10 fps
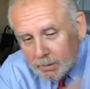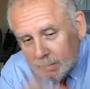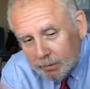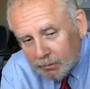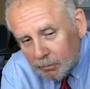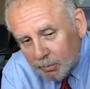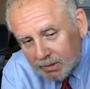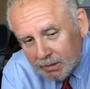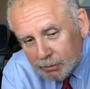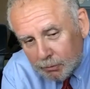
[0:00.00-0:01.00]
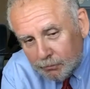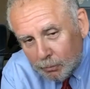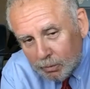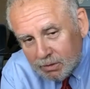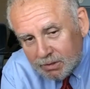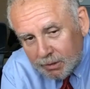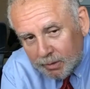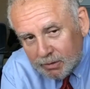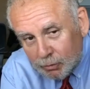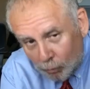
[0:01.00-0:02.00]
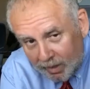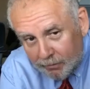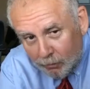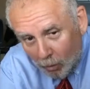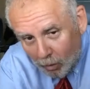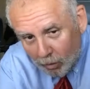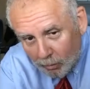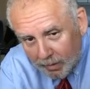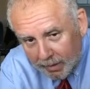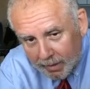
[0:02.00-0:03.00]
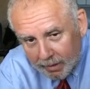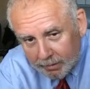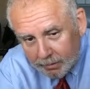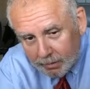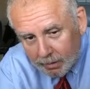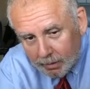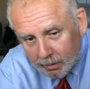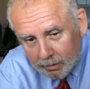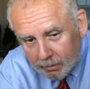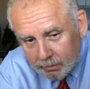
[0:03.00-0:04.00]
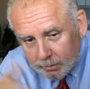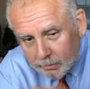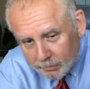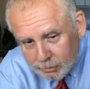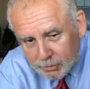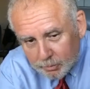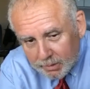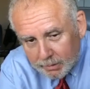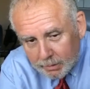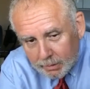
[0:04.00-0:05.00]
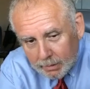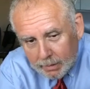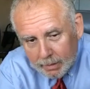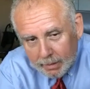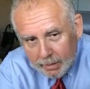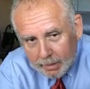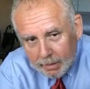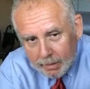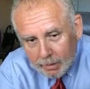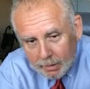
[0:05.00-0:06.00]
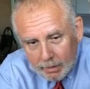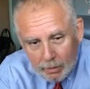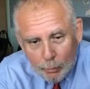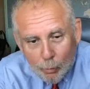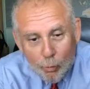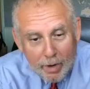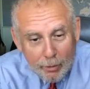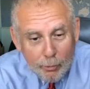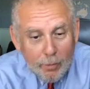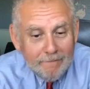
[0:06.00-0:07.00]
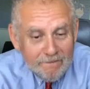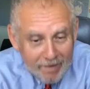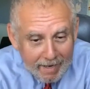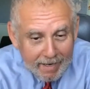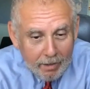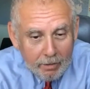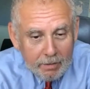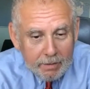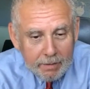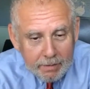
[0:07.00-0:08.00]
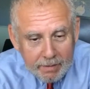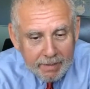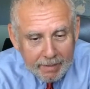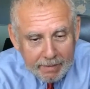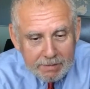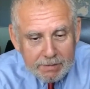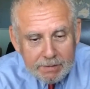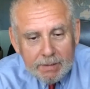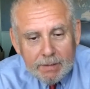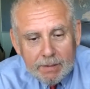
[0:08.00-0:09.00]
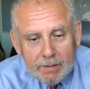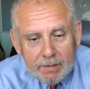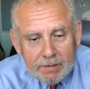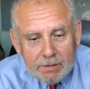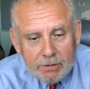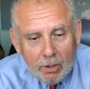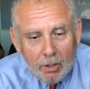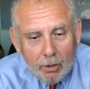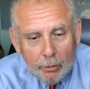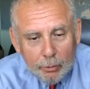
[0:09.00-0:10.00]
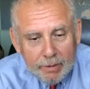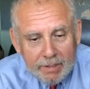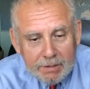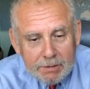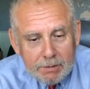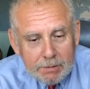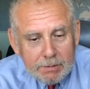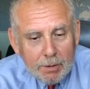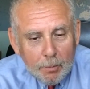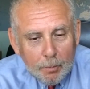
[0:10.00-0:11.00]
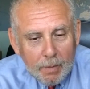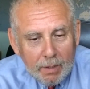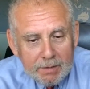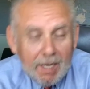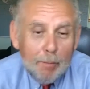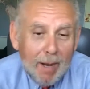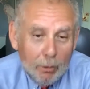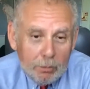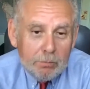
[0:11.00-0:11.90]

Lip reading: there's a potential for serious grave harm, and there should be a record on file in case this dog owner needs some time out.